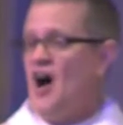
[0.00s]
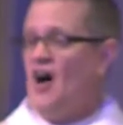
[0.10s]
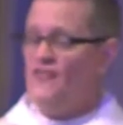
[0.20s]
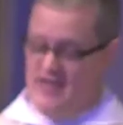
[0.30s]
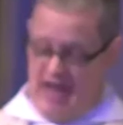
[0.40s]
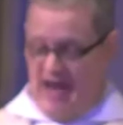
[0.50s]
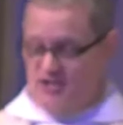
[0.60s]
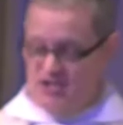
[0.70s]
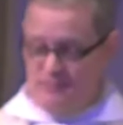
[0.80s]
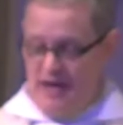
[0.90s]
of the
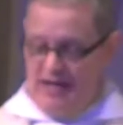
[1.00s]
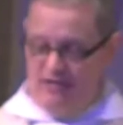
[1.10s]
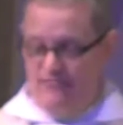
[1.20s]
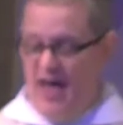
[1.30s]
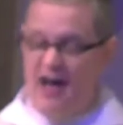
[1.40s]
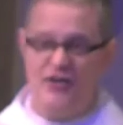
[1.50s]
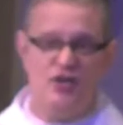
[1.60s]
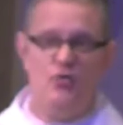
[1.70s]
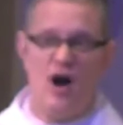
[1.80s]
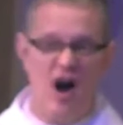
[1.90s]
estimated
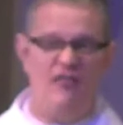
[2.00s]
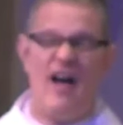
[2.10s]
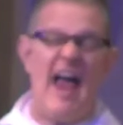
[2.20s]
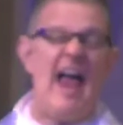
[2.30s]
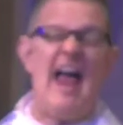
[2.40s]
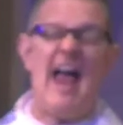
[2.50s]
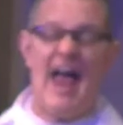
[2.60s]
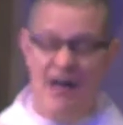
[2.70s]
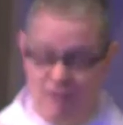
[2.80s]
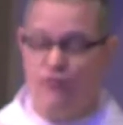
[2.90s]
value of
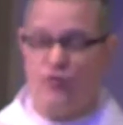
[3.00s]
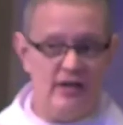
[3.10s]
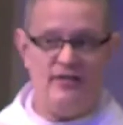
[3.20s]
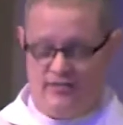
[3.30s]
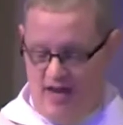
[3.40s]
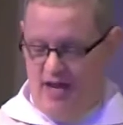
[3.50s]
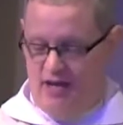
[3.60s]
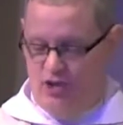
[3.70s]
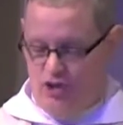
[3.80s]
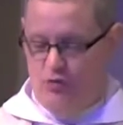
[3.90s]

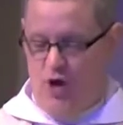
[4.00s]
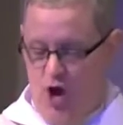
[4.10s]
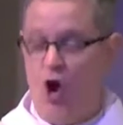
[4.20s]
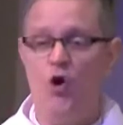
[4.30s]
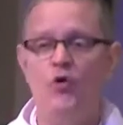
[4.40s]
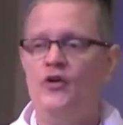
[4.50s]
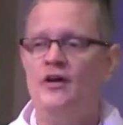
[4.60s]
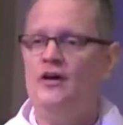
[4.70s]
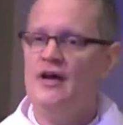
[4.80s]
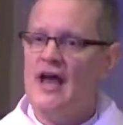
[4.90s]
everything you
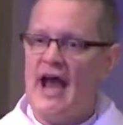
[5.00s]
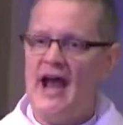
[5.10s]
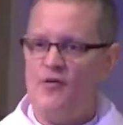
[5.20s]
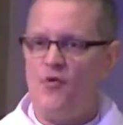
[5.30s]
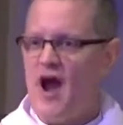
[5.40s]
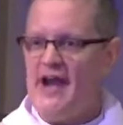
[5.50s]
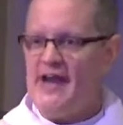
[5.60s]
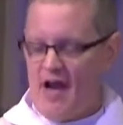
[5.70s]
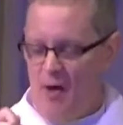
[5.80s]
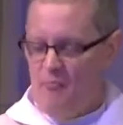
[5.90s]
own and
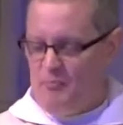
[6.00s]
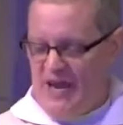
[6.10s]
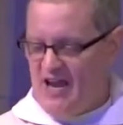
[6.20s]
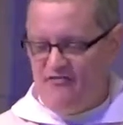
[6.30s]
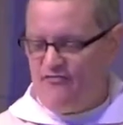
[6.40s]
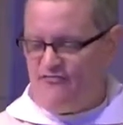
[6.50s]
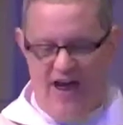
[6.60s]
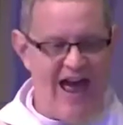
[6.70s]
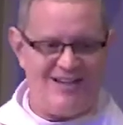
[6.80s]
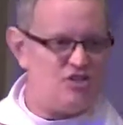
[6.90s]
writing a big
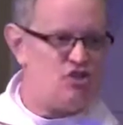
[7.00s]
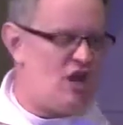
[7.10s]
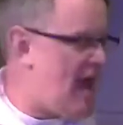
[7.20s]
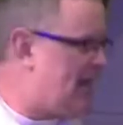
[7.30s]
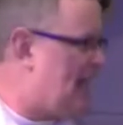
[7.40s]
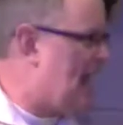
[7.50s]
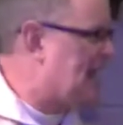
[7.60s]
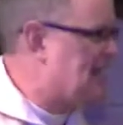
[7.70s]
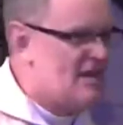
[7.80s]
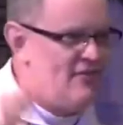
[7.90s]
fat check
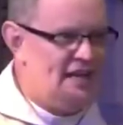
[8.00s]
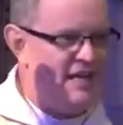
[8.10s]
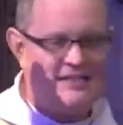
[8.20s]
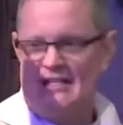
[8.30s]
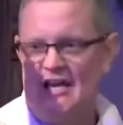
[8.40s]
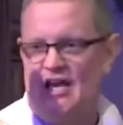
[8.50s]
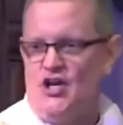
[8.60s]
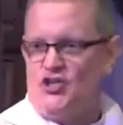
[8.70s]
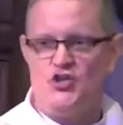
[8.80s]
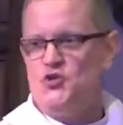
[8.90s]
and giving
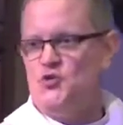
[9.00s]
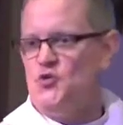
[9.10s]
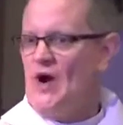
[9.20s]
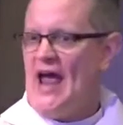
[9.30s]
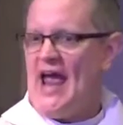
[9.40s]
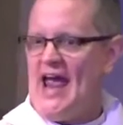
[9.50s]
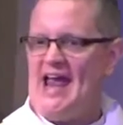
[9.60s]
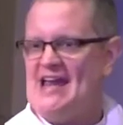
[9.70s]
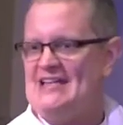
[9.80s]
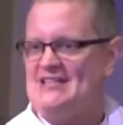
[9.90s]
it to
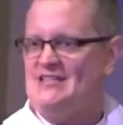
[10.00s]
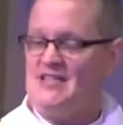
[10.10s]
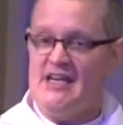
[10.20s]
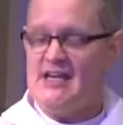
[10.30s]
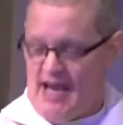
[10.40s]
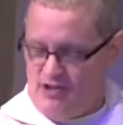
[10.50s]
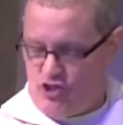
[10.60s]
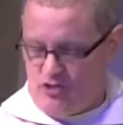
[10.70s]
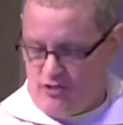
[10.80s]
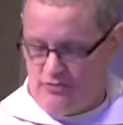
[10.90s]
a
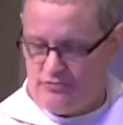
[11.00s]
teenager?